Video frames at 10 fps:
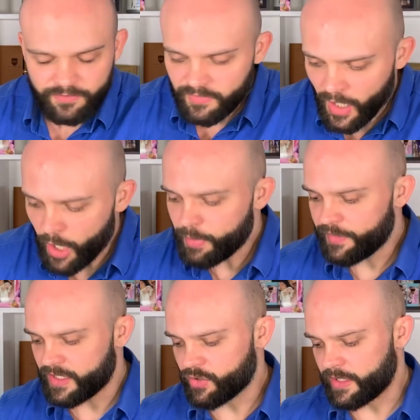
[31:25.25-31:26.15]
I hope you've
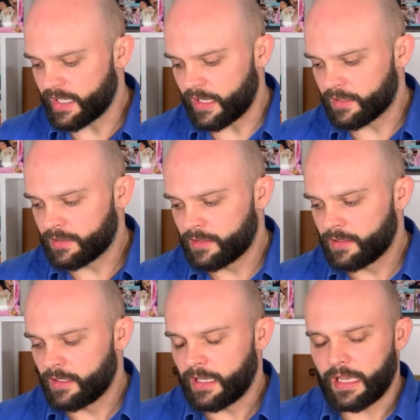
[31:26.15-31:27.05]
enjoyed that.
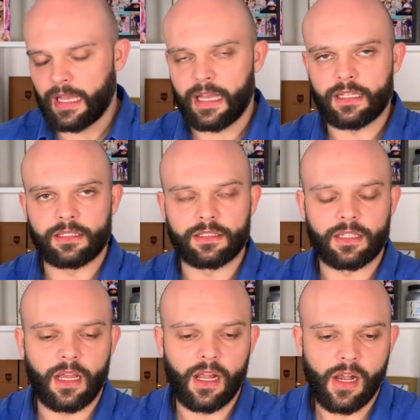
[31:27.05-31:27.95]

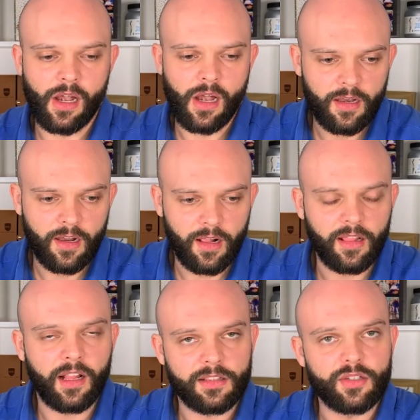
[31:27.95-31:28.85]
And,
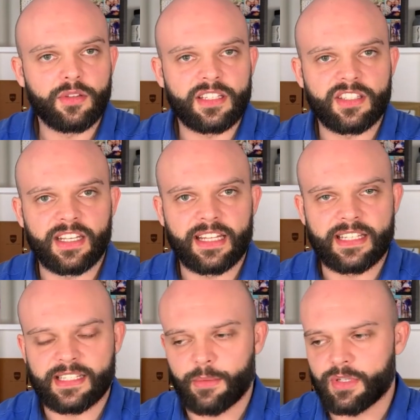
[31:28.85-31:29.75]
I'll do this
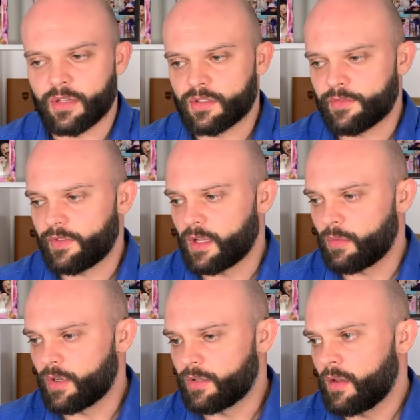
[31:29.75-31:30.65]
genetics episode to follow
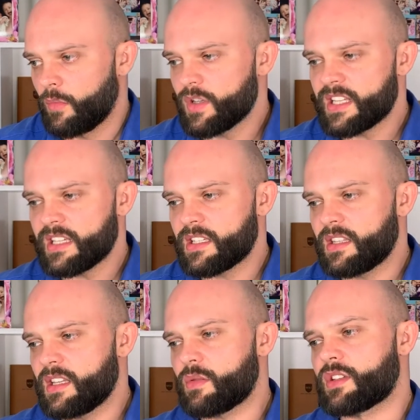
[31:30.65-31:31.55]
on. Was this?
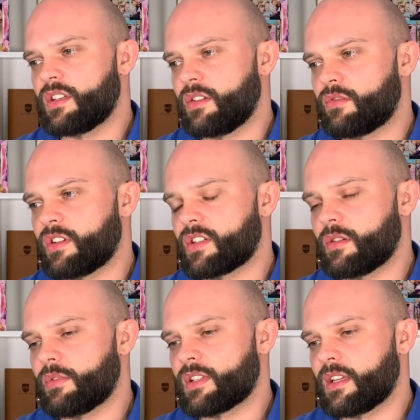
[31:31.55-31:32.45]
This wasn't
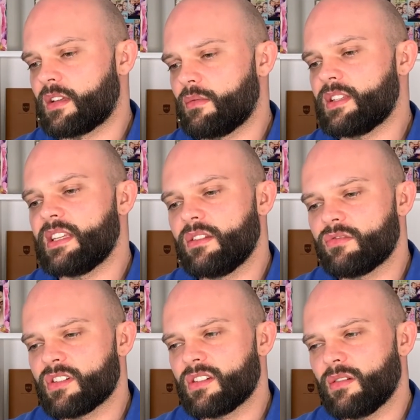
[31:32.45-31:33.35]
nutrition, was it? Was it
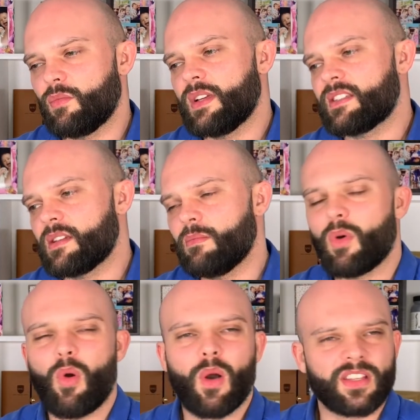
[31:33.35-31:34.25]
nutrition?
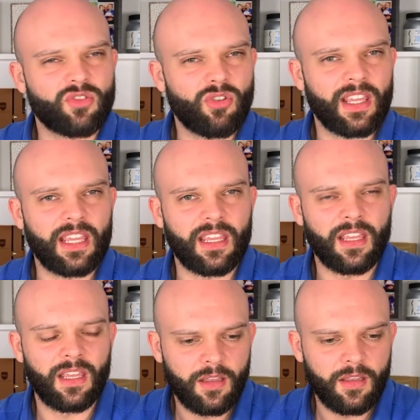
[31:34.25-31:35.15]
Wisdom? Oh, it's tricky.
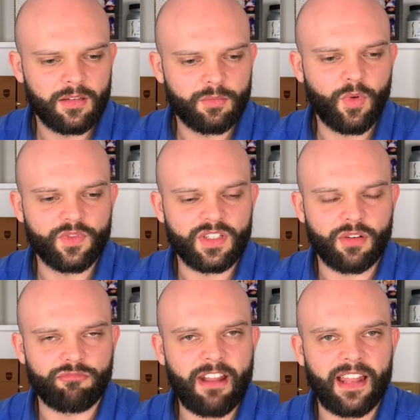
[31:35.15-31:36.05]
It's more of
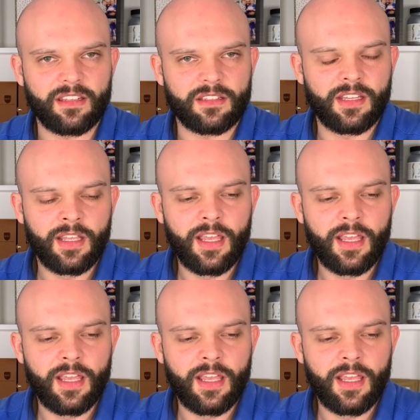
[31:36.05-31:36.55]
just a rant.